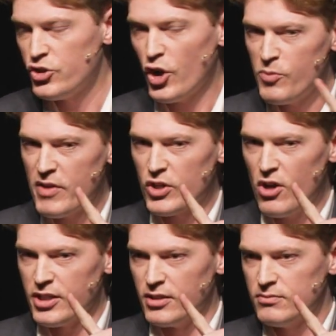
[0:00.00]
Job never
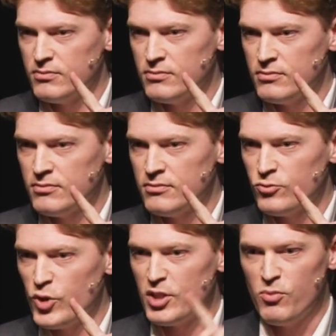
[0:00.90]
got it.
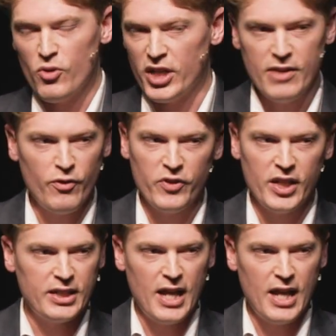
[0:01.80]
Read the book. He never figured